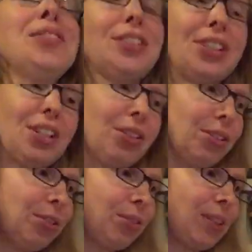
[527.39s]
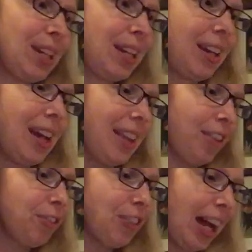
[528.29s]
So,
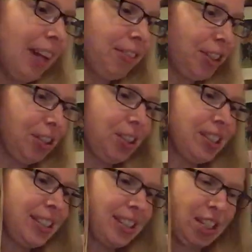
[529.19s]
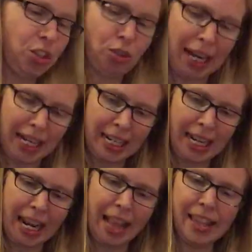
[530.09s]
the five girls, the
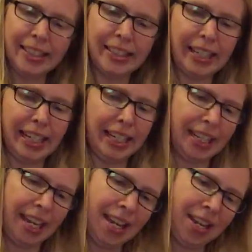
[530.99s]
dragon and the snake,